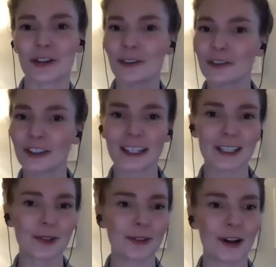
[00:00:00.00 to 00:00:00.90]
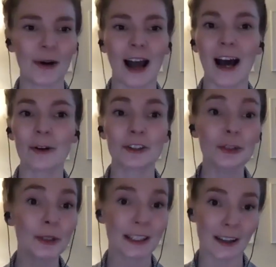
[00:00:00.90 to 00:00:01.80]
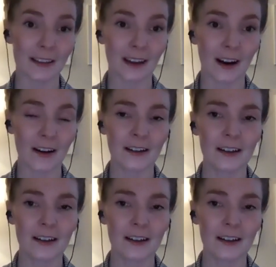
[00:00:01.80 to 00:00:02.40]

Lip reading: don't feel like you know how you can get there